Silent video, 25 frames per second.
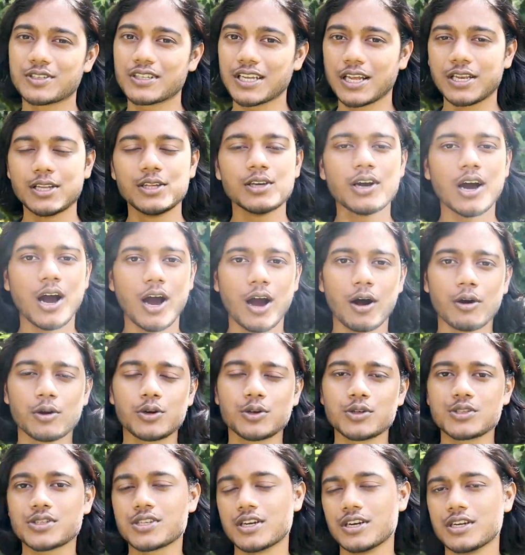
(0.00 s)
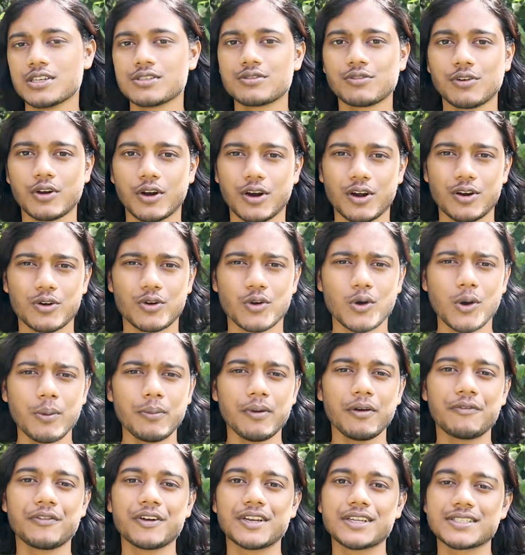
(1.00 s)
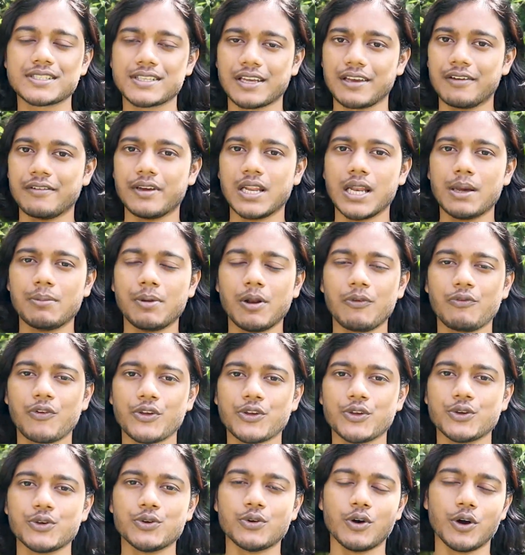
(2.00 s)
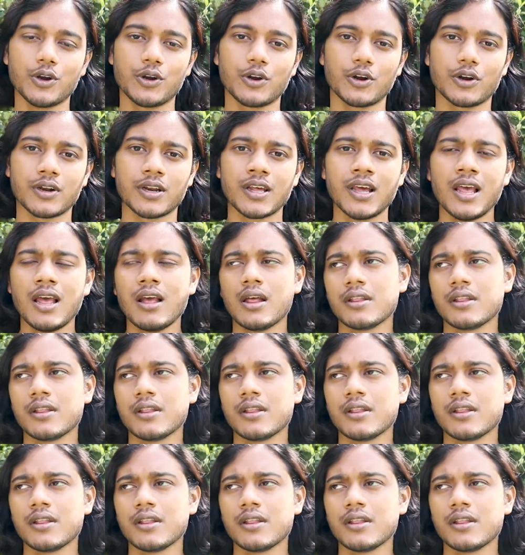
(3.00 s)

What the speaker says: tell you how to search for a ROM, if it is available for you or not.